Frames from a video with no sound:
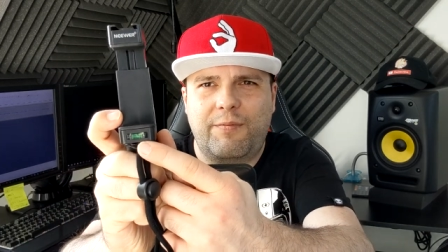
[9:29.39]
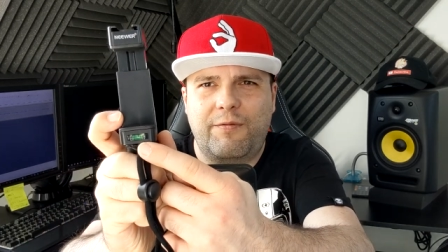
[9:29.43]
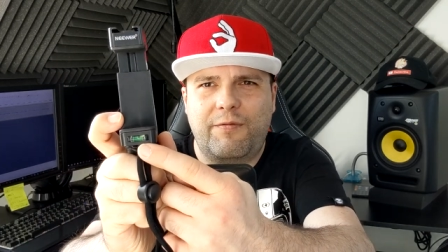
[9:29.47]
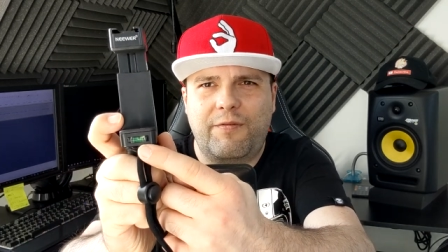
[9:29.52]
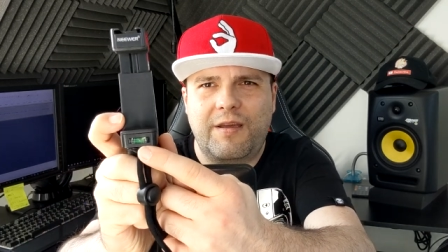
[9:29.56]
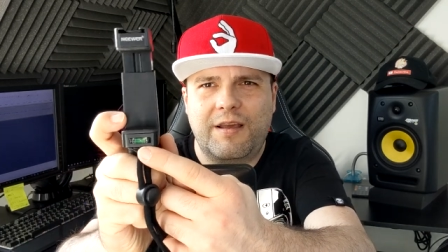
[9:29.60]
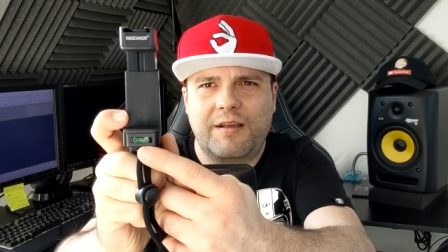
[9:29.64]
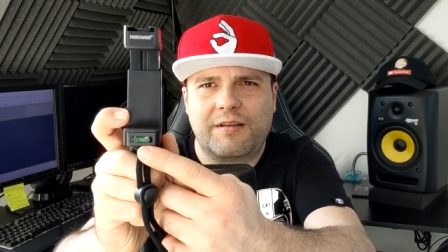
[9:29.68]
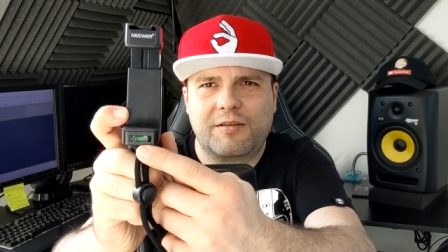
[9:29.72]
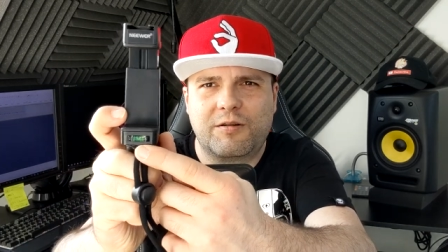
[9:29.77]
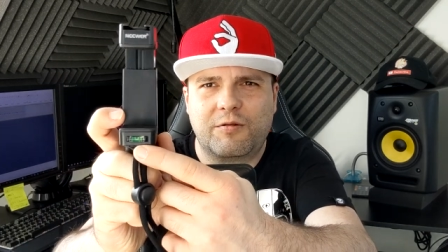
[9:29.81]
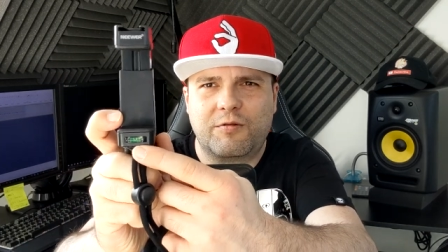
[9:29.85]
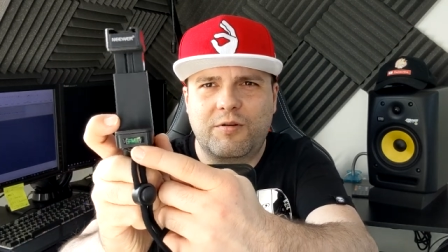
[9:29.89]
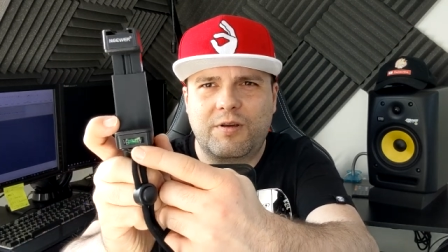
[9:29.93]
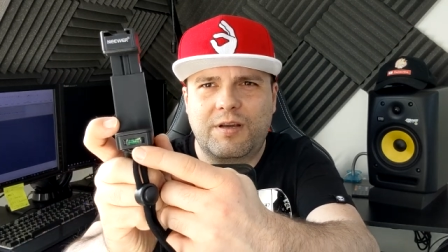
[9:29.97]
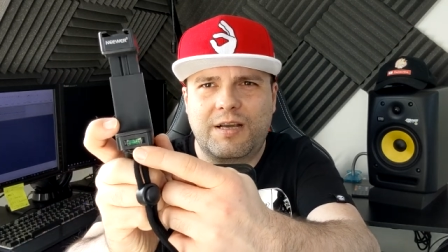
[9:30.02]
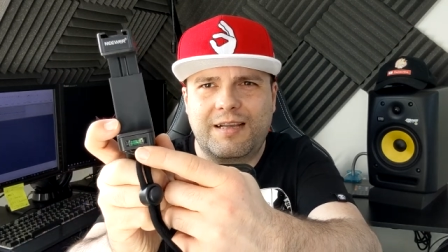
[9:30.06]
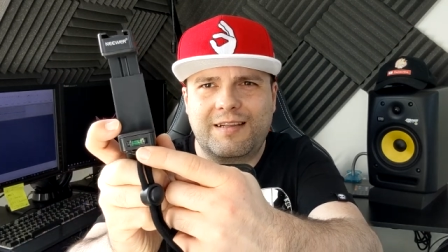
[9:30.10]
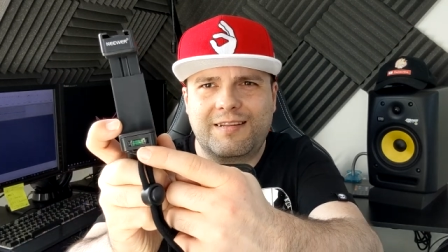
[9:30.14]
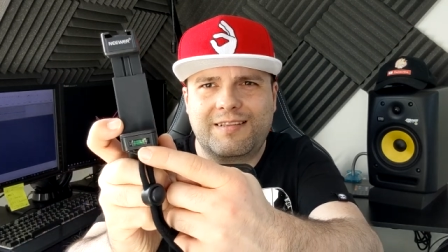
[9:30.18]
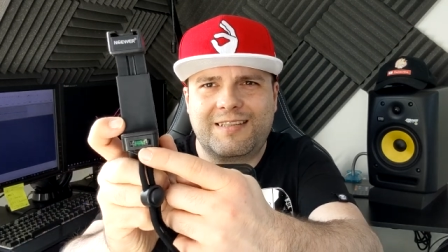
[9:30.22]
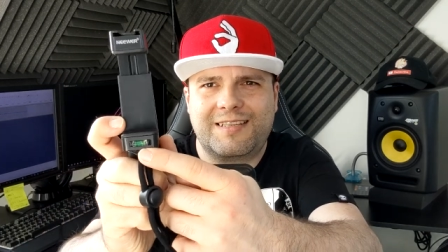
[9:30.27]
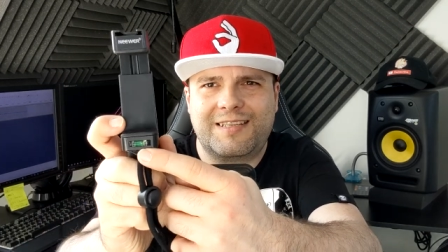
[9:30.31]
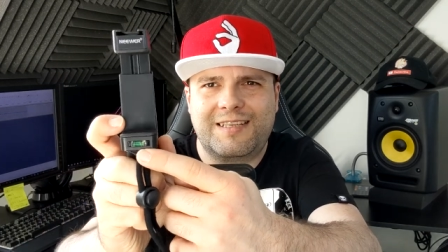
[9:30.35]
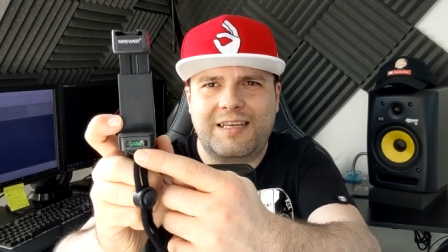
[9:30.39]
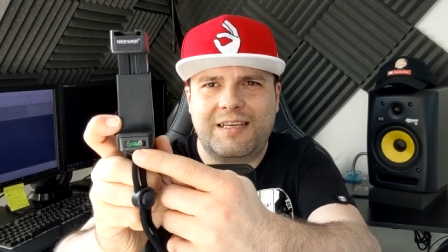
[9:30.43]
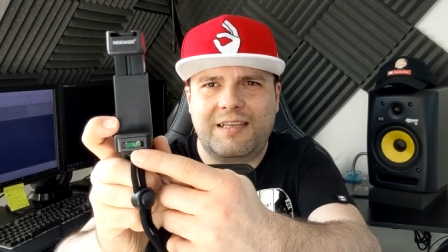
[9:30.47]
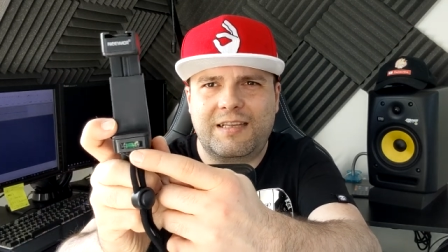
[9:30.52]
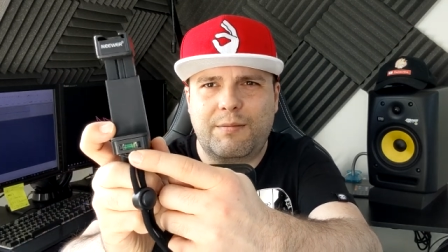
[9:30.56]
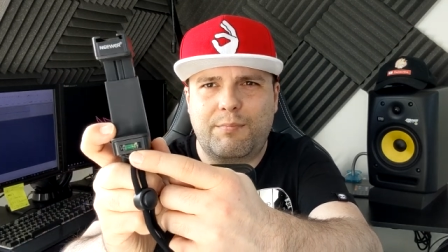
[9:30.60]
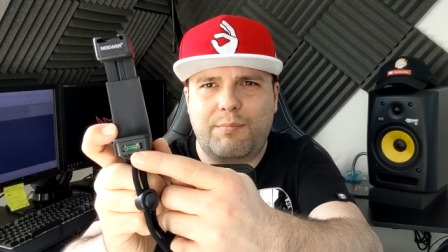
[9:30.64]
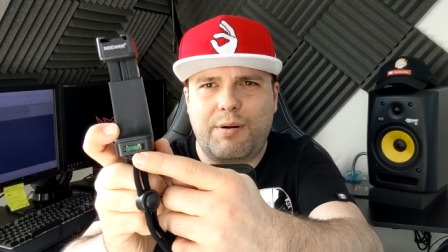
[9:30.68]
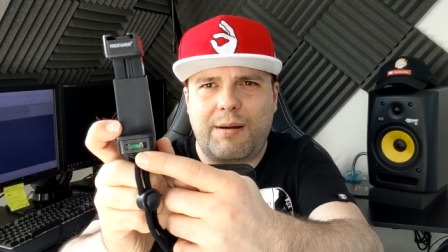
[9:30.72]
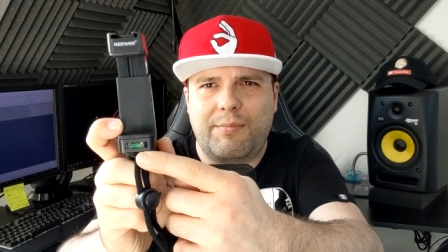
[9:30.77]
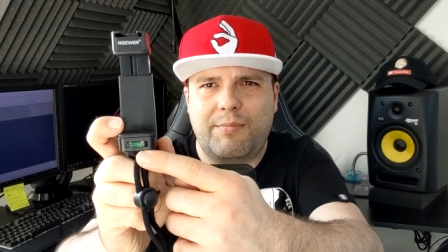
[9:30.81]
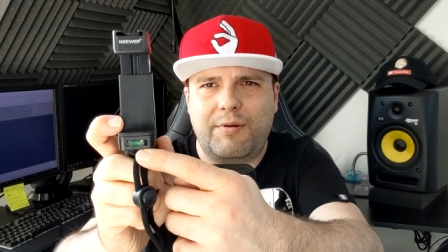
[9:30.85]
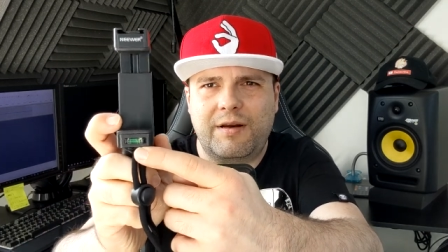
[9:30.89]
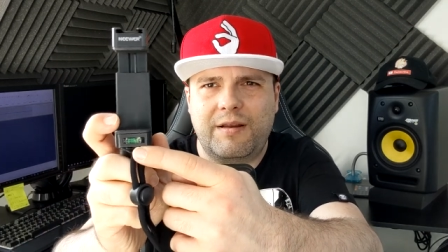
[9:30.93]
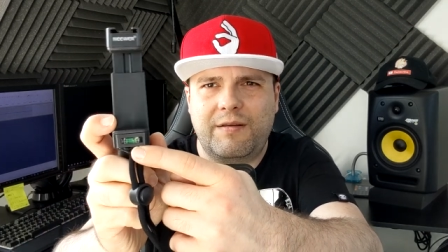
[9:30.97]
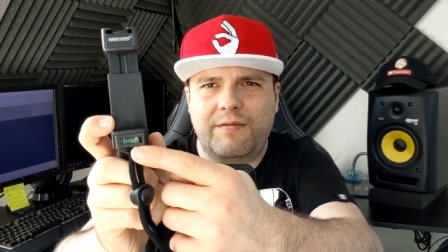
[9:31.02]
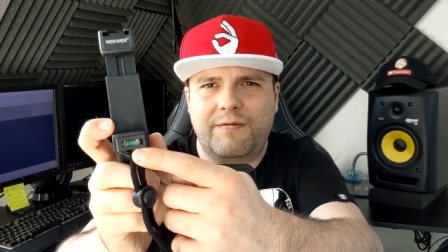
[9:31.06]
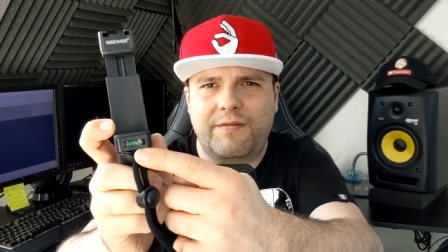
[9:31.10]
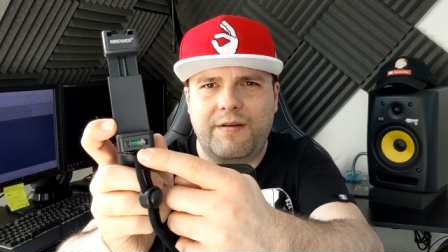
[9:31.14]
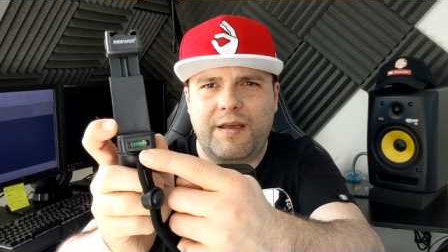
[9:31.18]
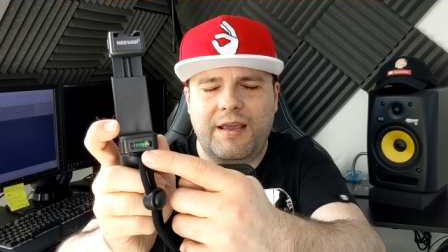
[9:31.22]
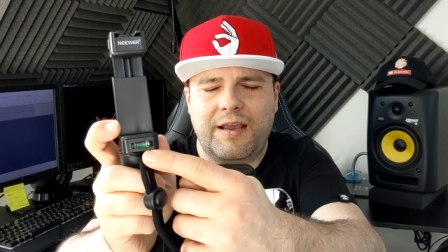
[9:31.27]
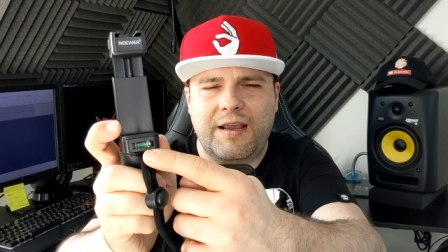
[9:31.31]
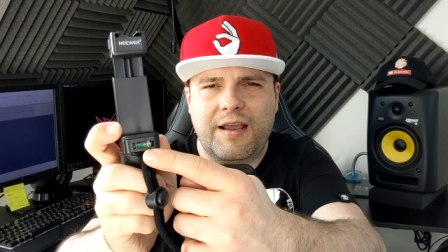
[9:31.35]
thing so you can see the bubbly
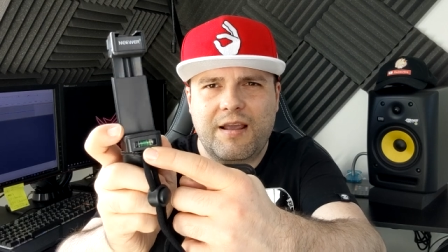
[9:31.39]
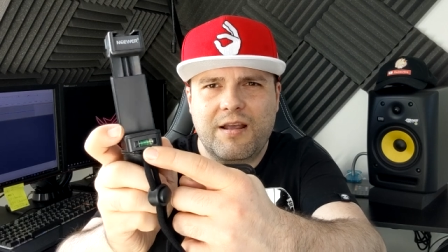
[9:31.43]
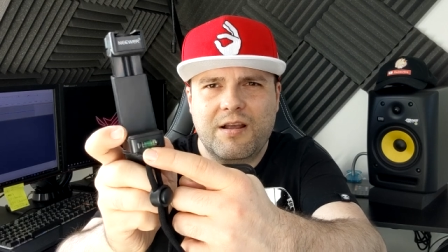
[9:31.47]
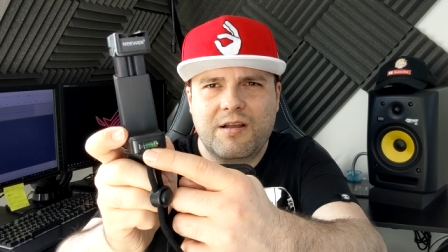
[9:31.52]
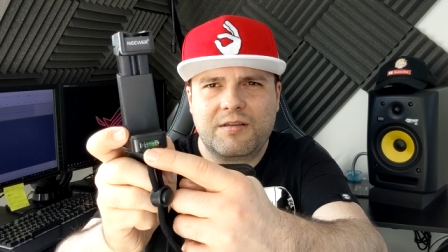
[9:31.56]
thing